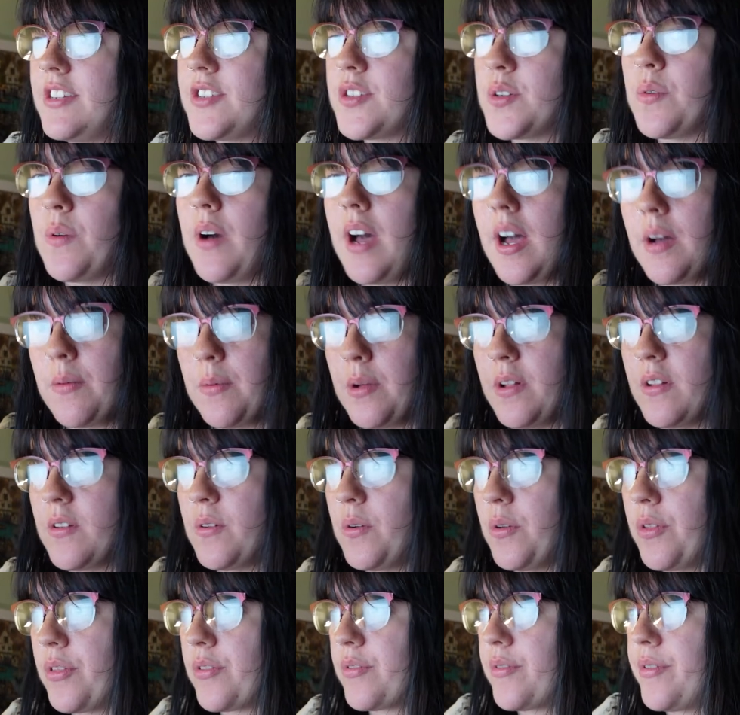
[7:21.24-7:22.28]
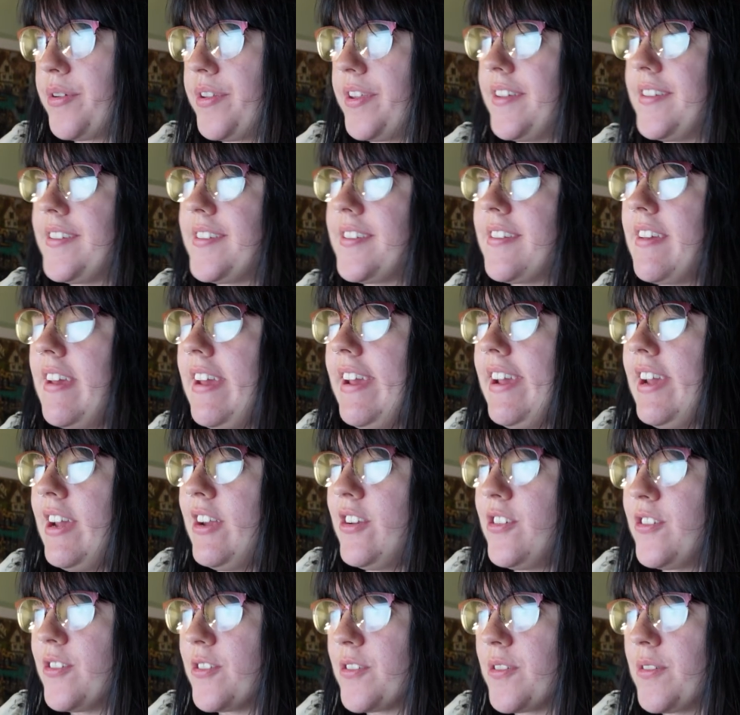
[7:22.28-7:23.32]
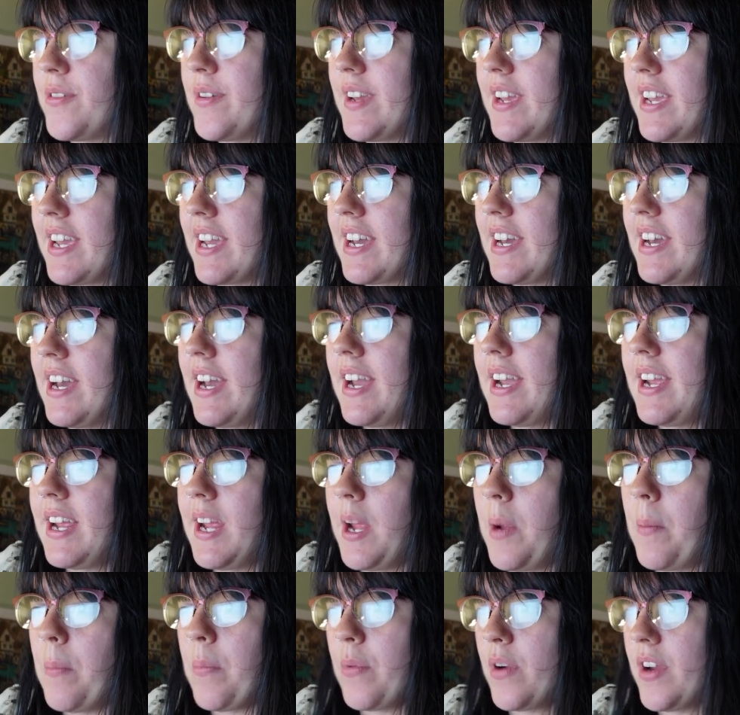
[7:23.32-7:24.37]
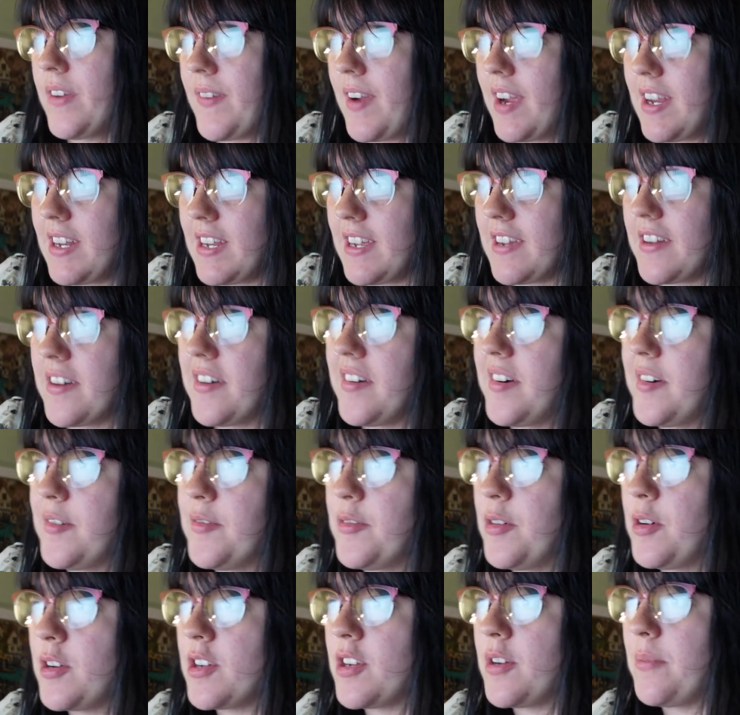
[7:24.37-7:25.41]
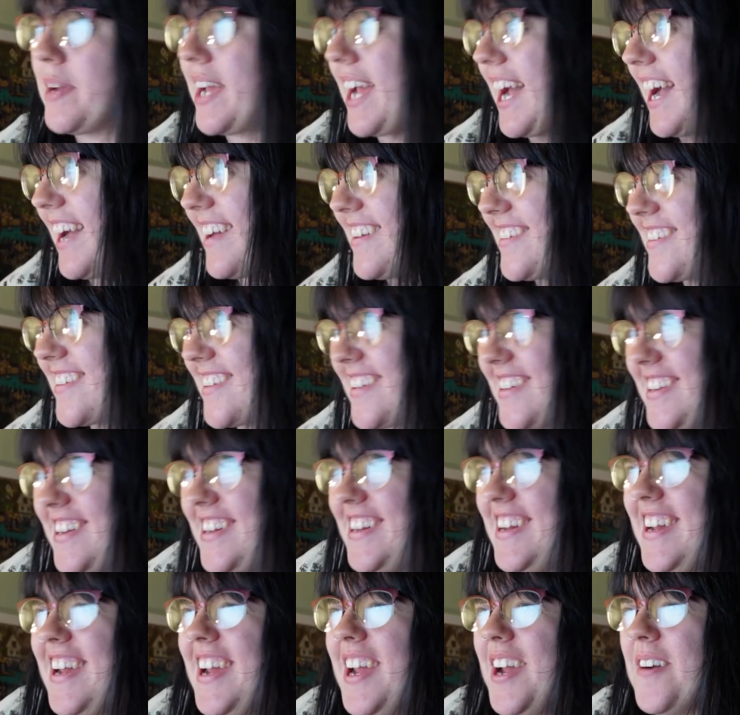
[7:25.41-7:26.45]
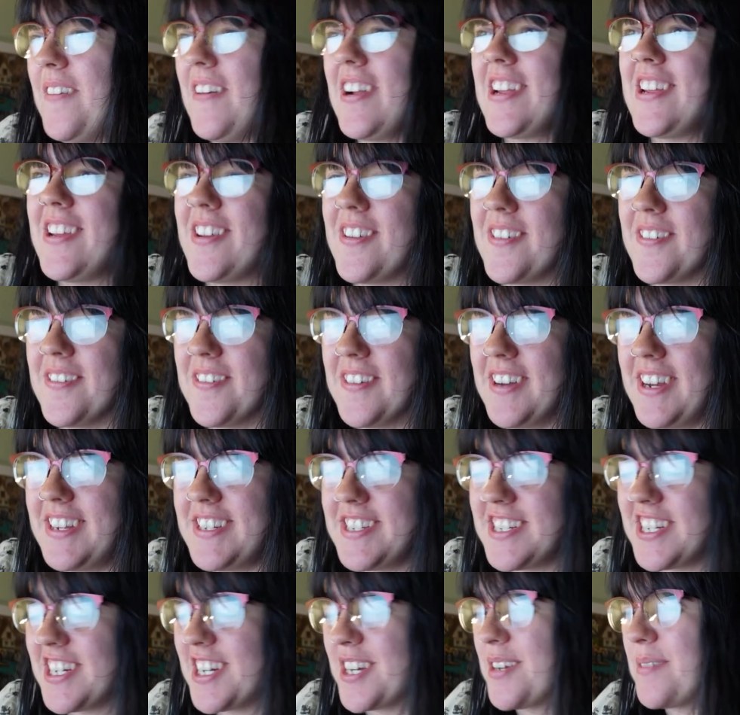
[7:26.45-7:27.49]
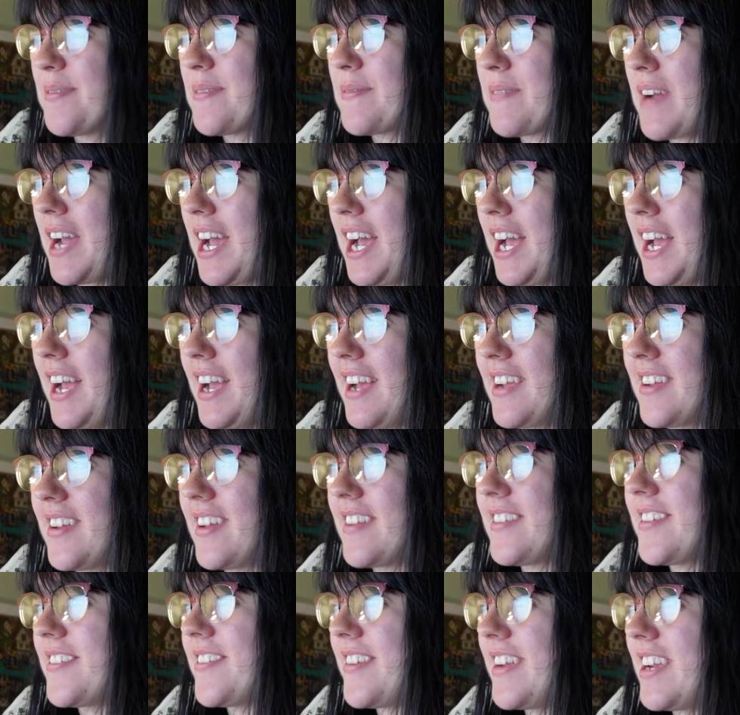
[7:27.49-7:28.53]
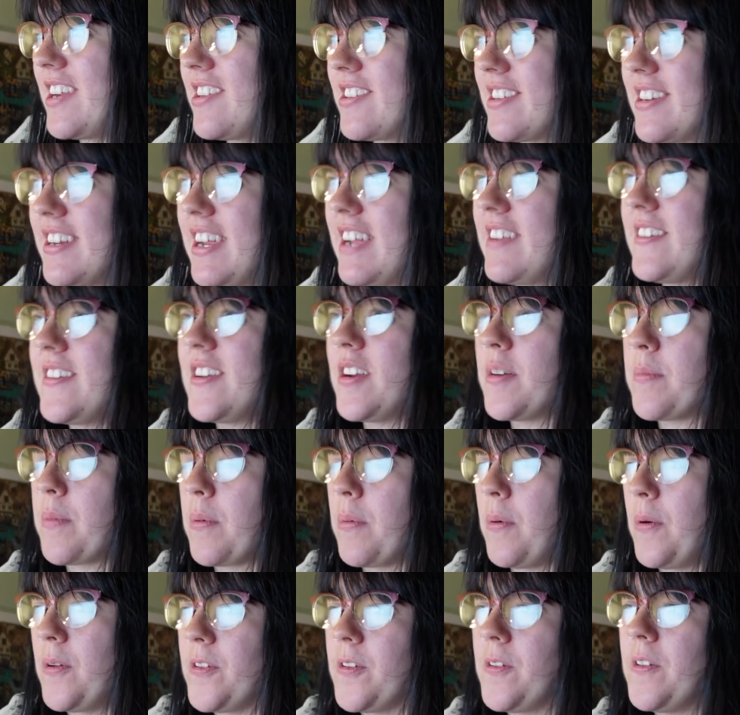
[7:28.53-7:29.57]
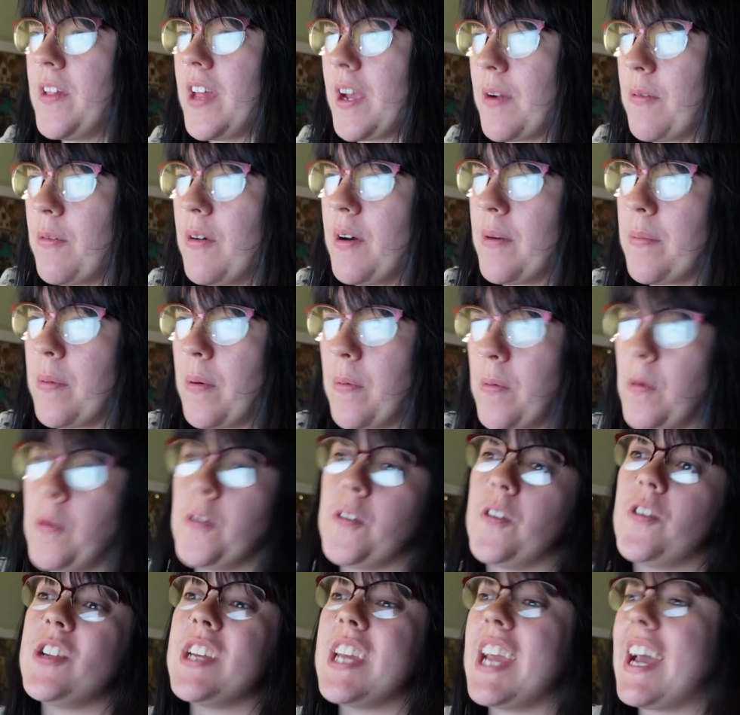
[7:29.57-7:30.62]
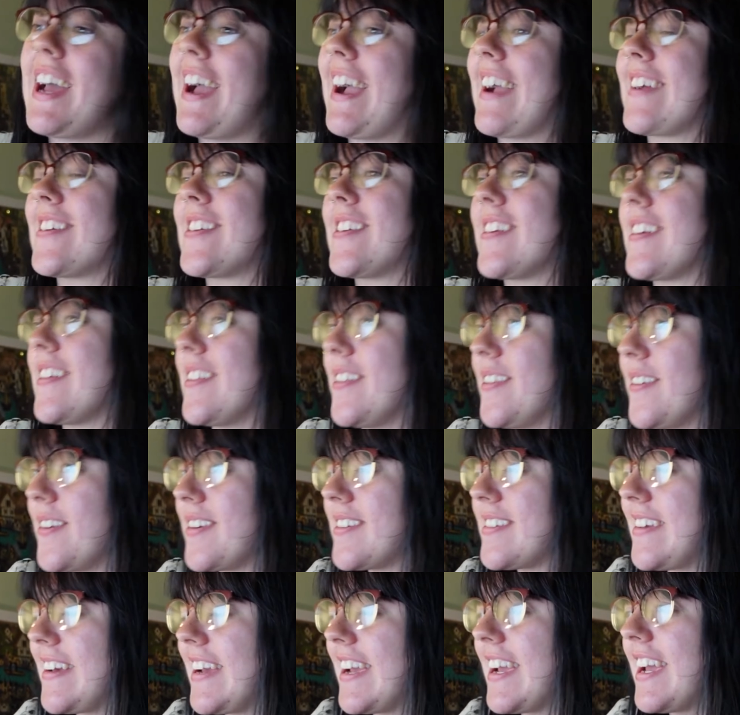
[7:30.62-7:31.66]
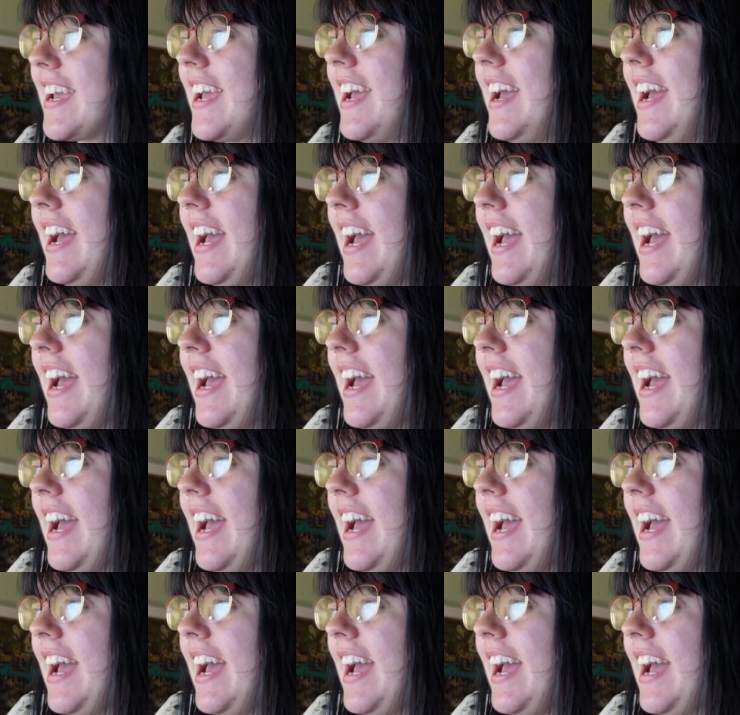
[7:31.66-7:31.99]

So I will go through this just so you can get a brief idea of what you'll be asked when you go into your dissertation, into your proposal, like what a proposal sheet actually looks like.